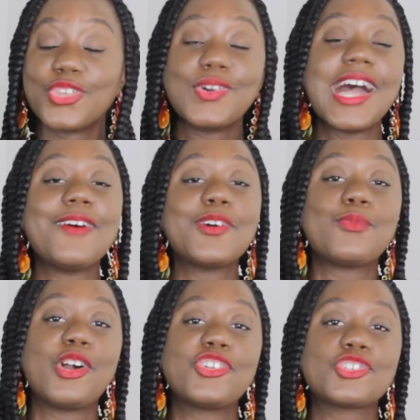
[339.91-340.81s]
You have a
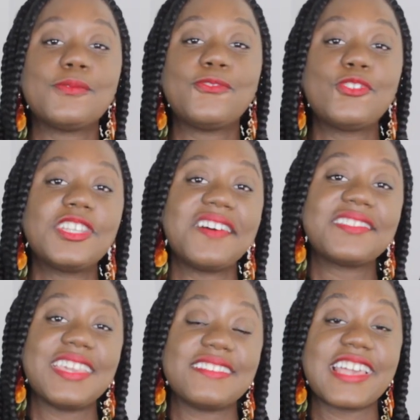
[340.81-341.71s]
wardrobe full of
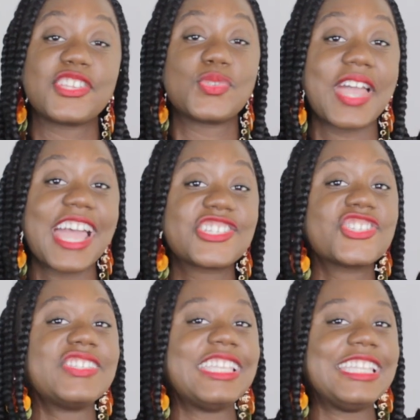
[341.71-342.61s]
things that you
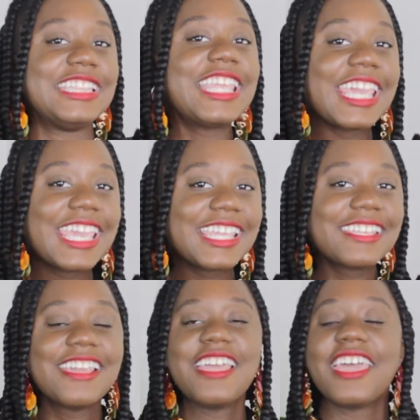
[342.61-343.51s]
actually
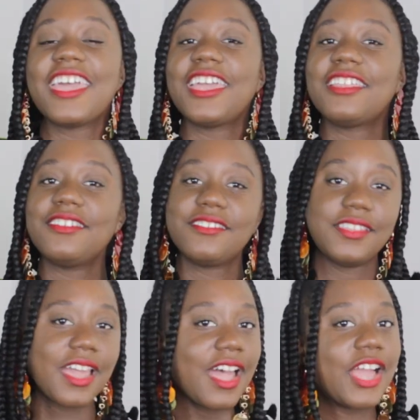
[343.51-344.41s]
need, and
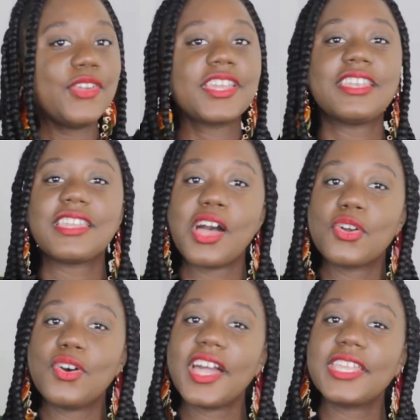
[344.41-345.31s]
yeah, you can now
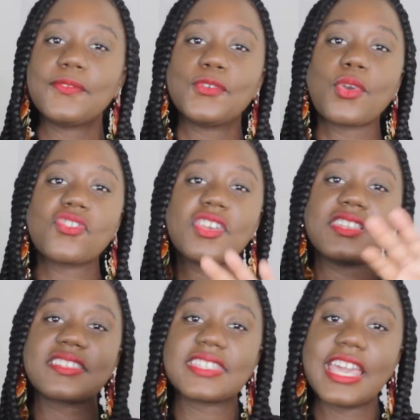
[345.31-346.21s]
go ahead and focus on
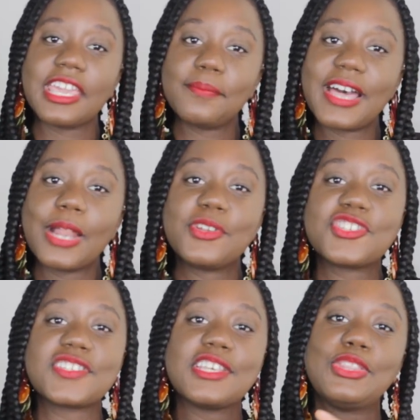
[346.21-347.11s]
the second part,
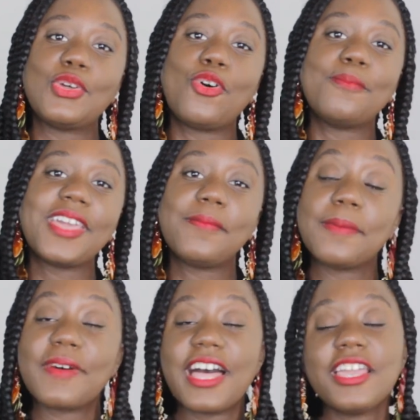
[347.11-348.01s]
which is the no maybe
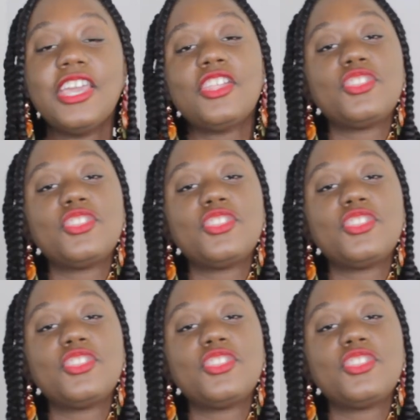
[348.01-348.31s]
part.